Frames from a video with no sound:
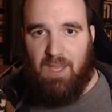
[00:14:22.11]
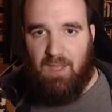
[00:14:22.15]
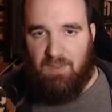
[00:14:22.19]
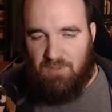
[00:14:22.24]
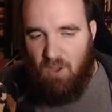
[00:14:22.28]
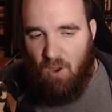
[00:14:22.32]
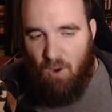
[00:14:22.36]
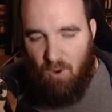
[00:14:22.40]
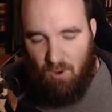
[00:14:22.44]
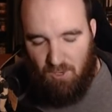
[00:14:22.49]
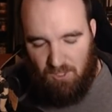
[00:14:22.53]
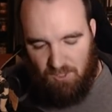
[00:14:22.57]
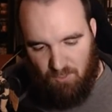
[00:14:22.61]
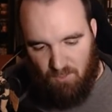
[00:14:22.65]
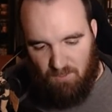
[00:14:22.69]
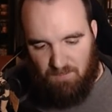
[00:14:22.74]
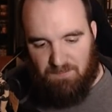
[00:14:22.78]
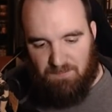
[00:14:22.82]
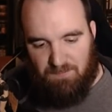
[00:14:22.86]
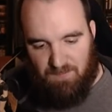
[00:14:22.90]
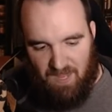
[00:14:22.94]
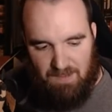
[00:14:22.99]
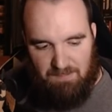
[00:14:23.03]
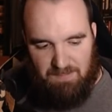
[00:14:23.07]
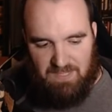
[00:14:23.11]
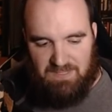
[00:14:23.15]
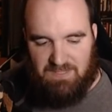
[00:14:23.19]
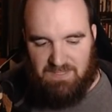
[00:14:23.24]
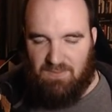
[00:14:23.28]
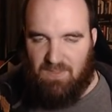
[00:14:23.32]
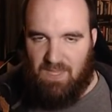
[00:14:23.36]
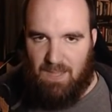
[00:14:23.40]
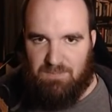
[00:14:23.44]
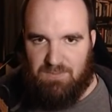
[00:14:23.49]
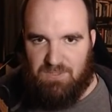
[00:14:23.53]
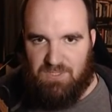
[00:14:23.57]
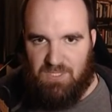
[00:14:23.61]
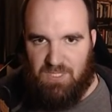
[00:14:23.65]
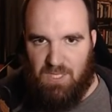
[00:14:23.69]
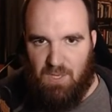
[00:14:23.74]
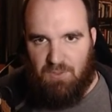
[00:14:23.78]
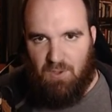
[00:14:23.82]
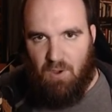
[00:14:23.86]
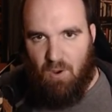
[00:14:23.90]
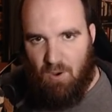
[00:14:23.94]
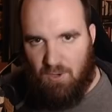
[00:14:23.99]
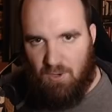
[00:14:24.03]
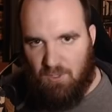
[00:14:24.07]
The hardcore fan base of the MCU,
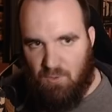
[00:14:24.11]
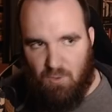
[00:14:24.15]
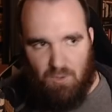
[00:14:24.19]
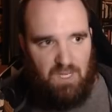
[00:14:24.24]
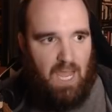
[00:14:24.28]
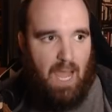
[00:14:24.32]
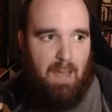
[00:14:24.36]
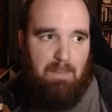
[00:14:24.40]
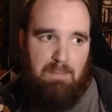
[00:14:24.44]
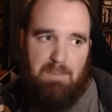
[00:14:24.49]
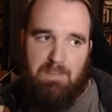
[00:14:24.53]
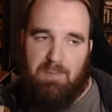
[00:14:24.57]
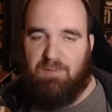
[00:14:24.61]
the hardcore comic